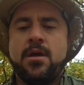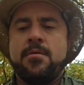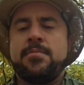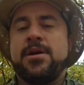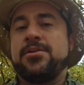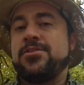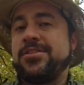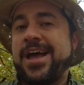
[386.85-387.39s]
But
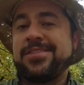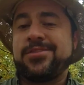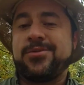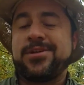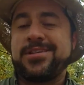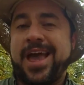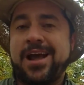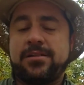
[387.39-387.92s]
other than that, they're
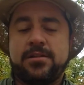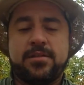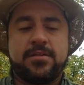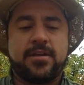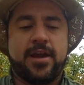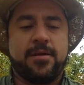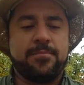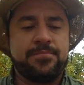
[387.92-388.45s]
exactly the
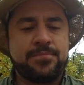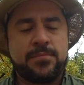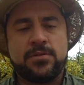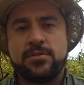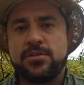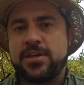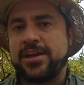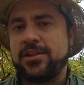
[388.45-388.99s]
same. So
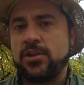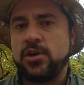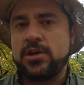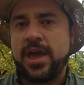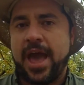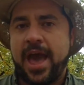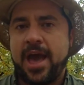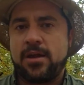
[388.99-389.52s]
let's take a look
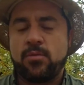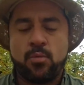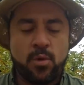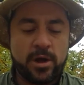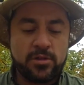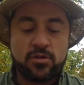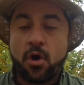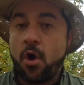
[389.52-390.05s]
at
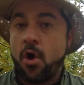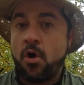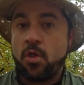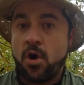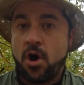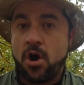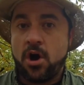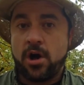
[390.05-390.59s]
what's all
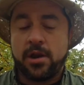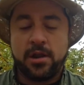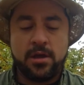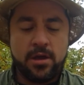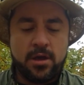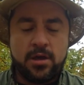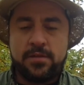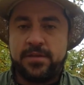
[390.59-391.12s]
on
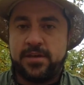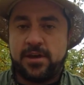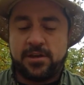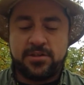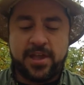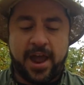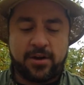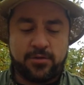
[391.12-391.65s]
the
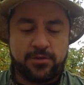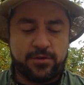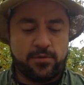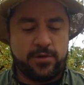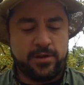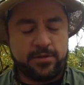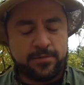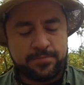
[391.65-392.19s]
Stackr
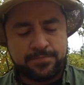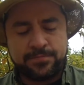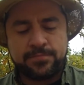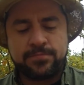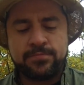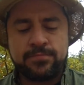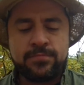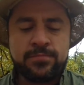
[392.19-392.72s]
series.
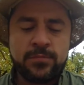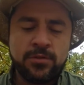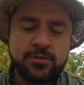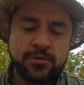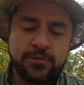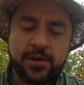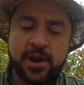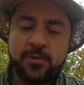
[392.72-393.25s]
So in
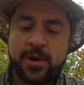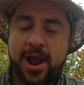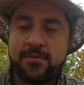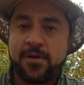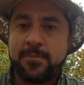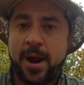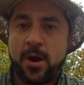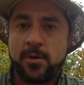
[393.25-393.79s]
the front here we have
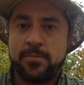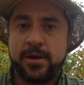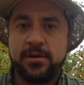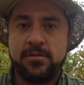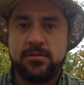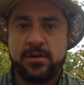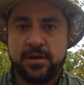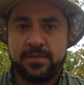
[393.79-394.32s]
our power
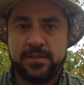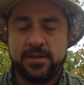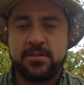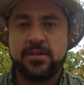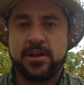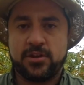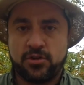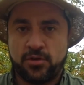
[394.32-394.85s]
button. You hit this
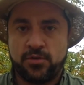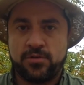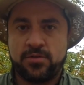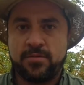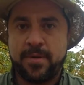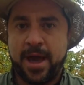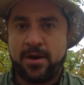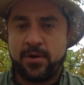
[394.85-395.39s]
and it turns
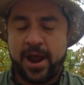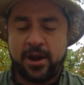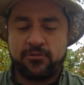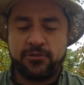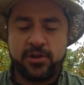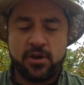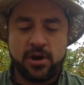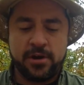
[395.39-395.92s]
the battery
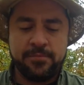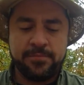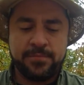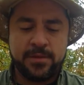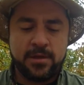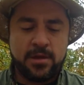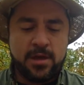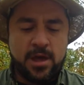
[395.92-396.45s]
actually on.
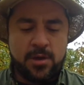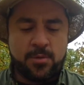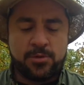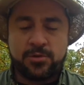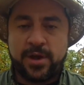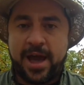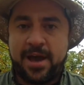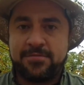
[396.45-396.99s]
And we
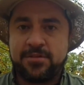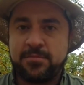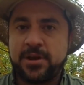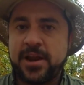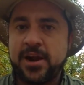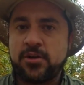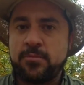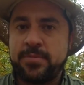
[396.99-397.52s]
also have some
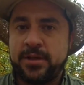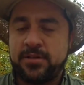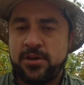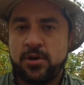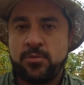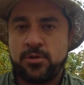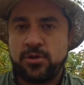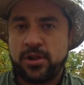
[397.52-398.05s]
connector pins
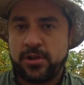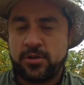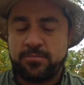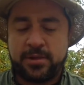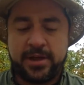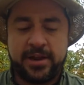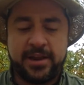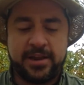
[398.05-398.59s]
here, which I'll
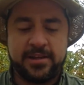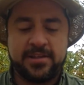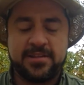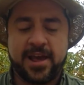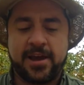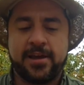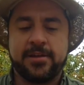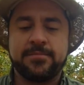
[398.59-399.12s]
explain in a
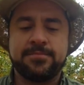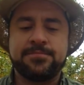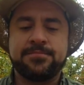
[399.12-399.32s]
second.